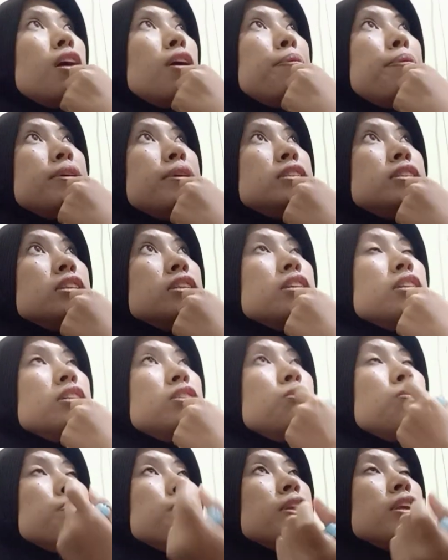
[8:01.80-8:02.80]
Basically
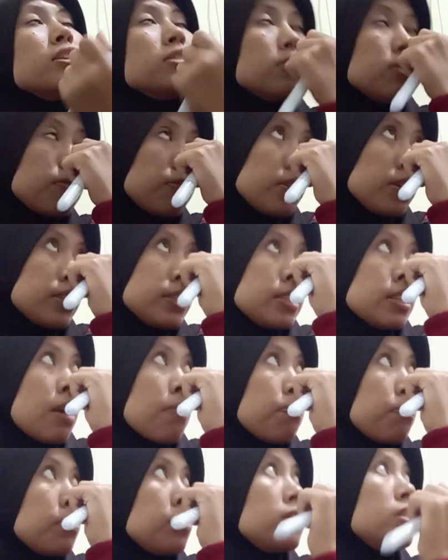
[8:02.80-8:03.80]
domination, for
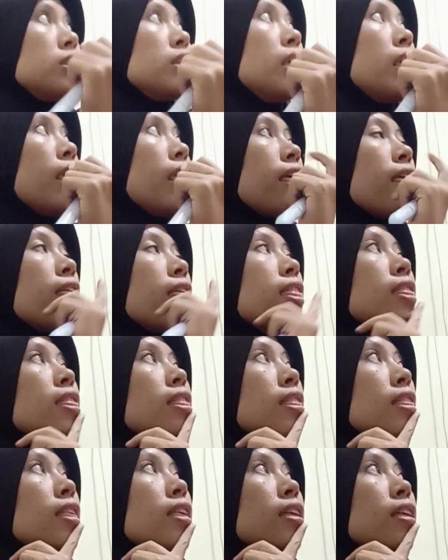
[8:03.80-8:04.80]
example,
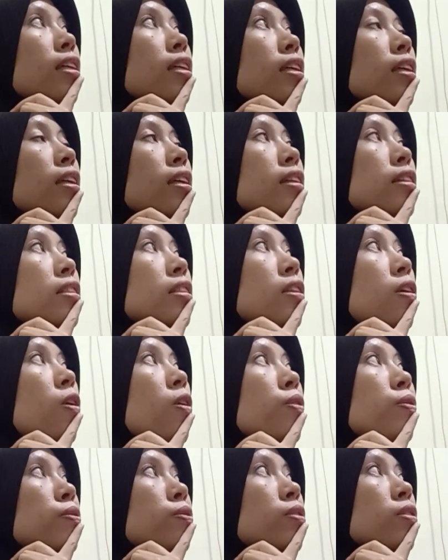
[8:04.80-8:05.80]
in the
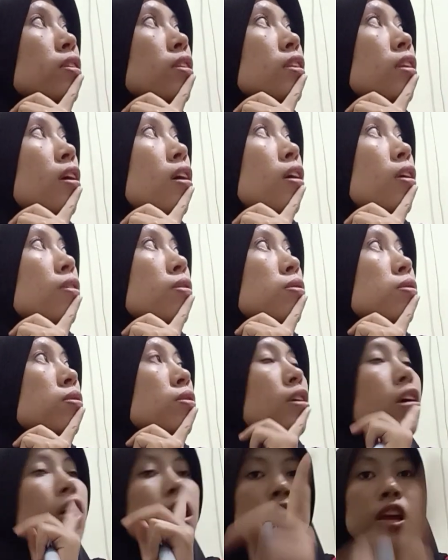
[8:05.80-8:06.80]
novel of
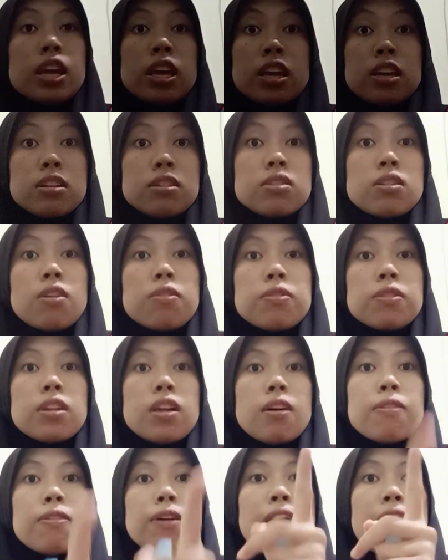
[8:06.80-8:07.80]

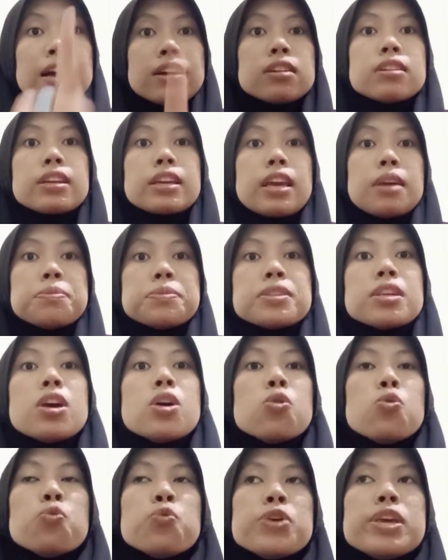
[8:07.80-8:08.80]
Hunger Games,
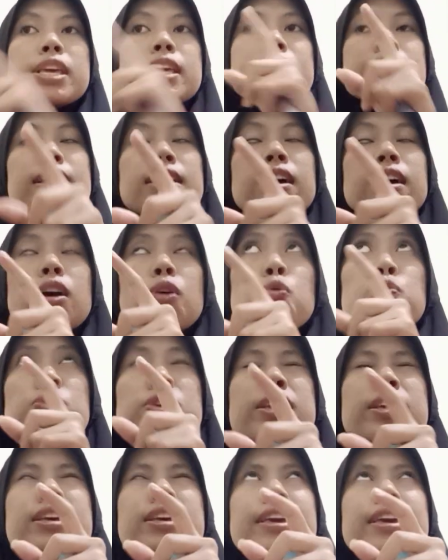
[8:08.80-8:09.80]
we
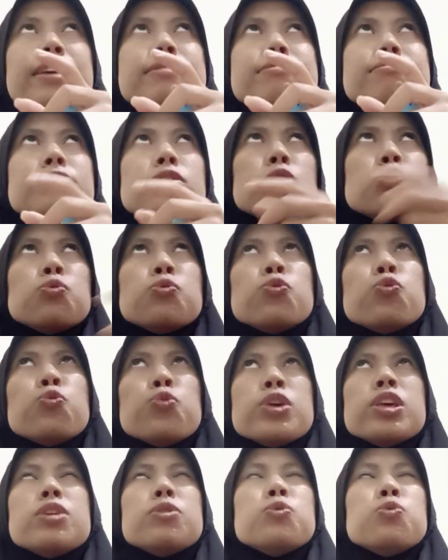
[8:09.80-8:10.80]
can
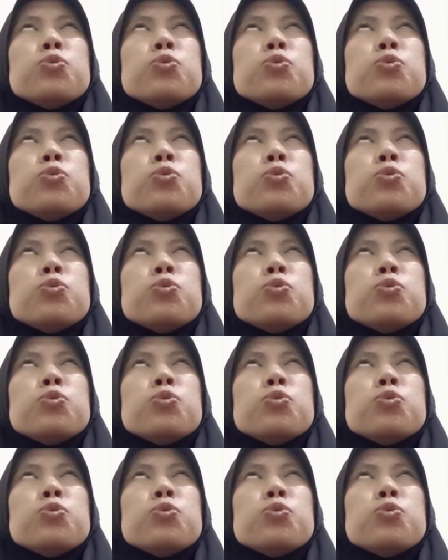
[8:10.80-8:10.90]
we